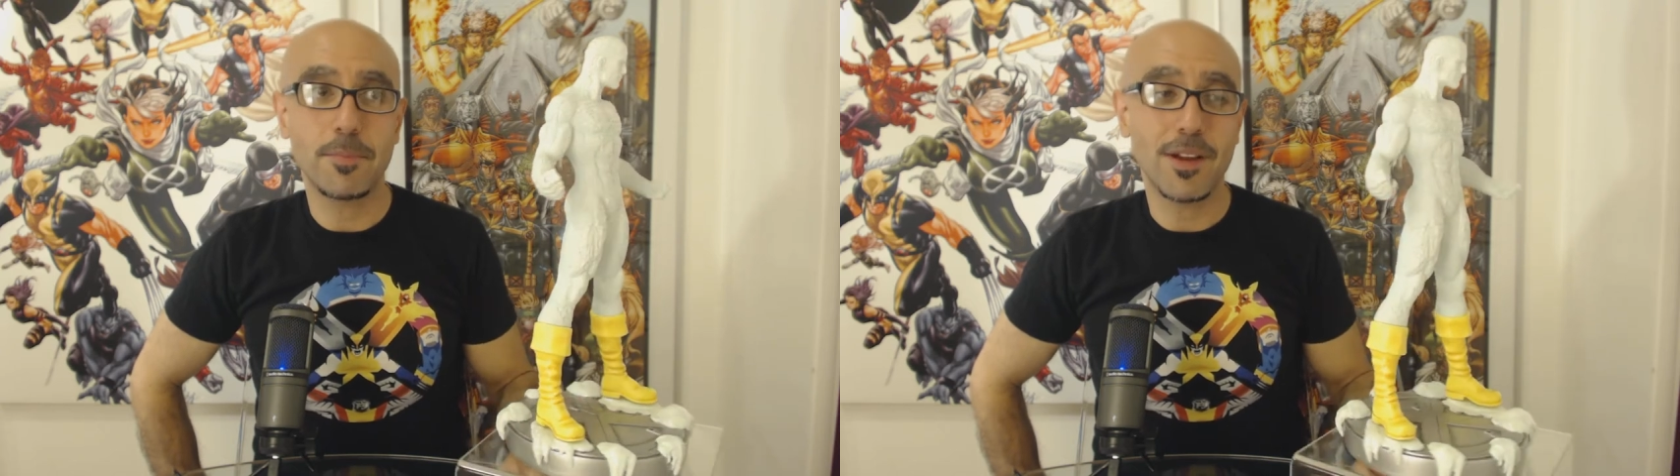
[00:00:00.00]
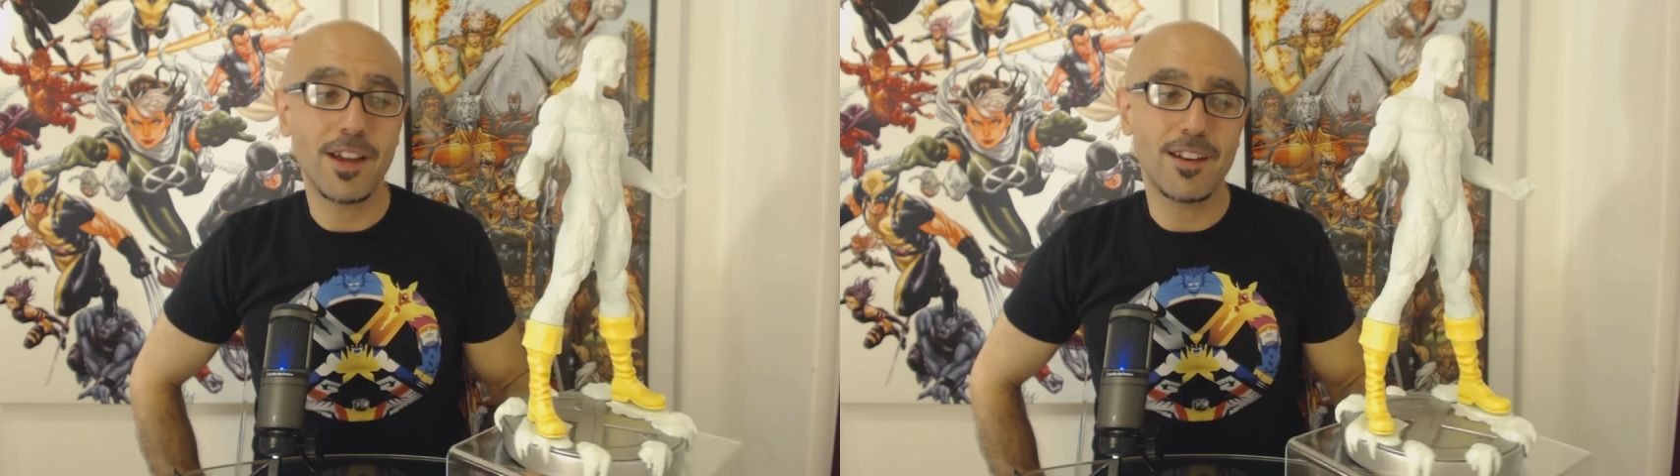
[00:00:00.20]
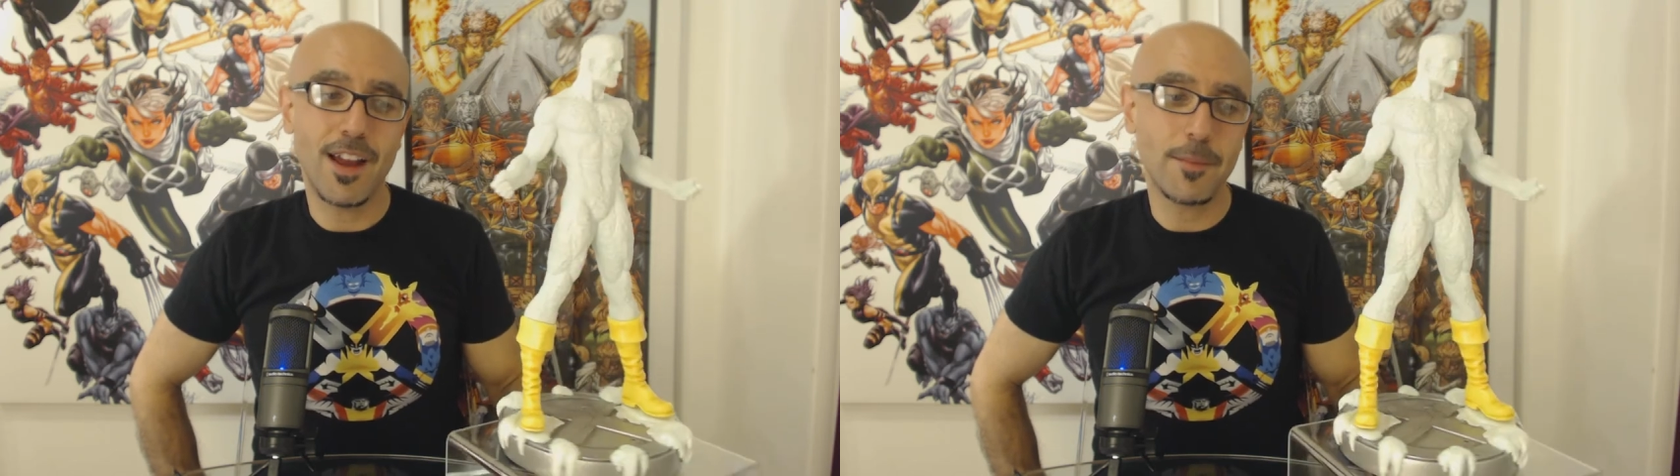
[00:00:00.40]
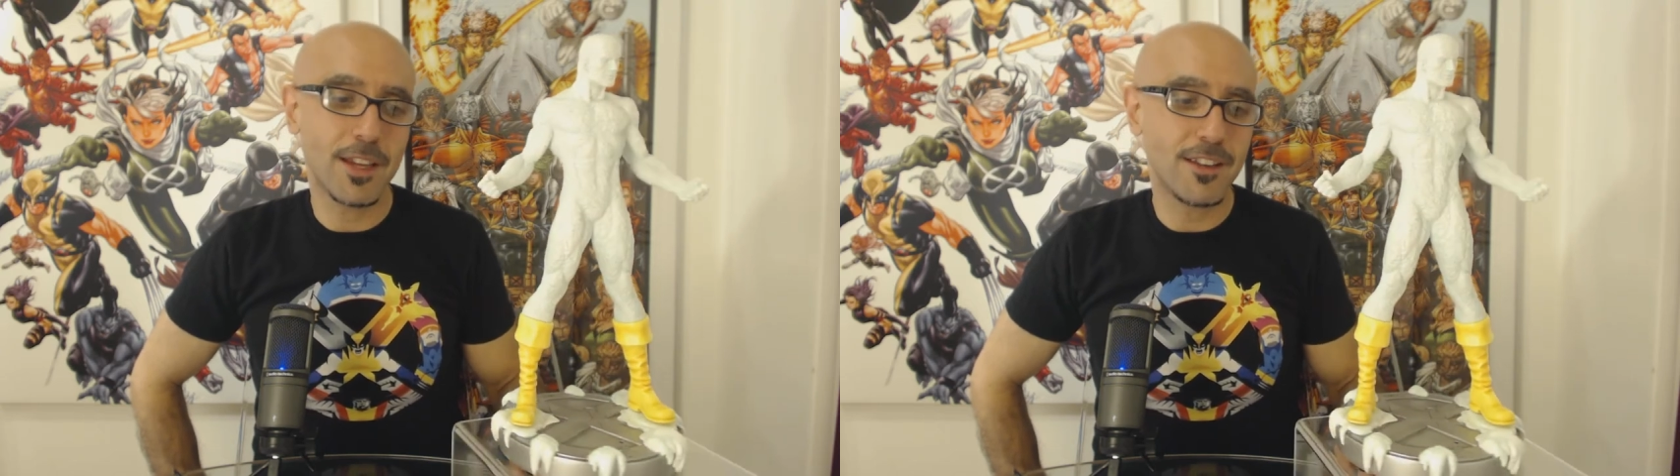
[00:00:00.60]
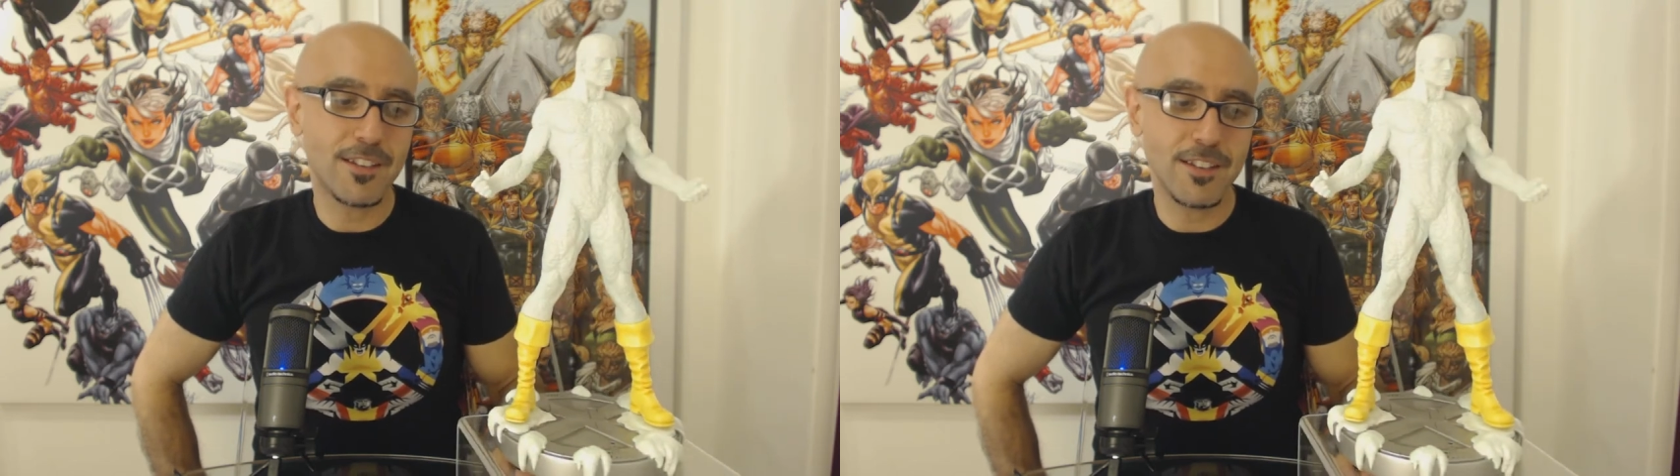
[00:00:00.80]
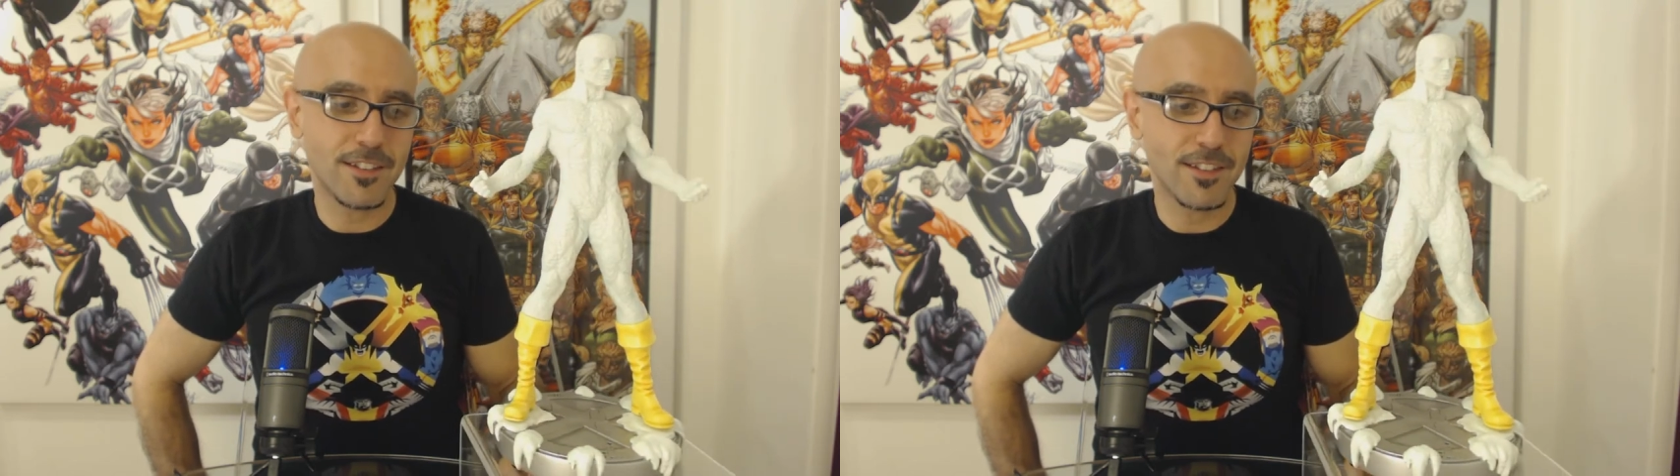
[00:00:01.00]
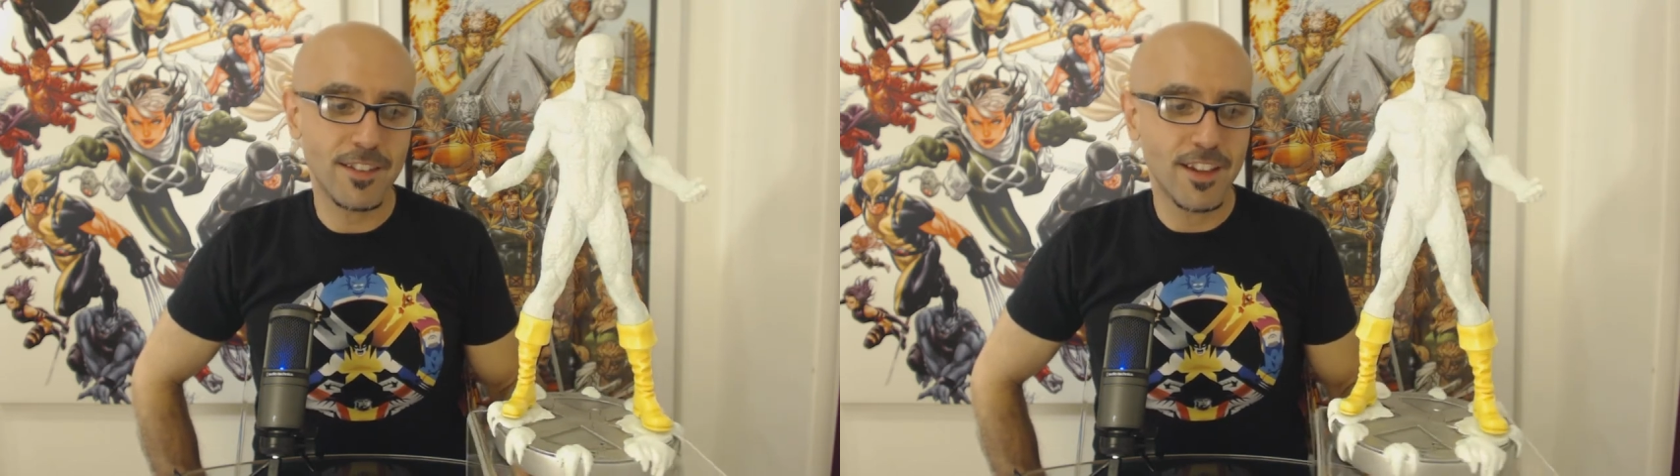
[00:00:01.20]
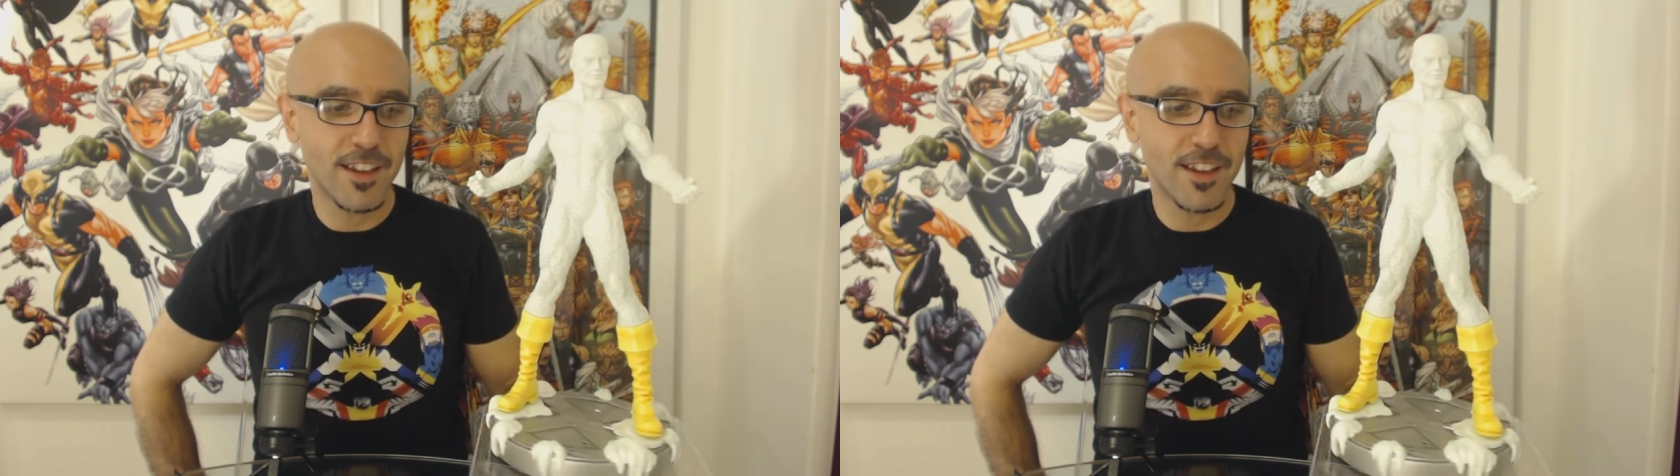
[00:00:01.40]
but I mean, just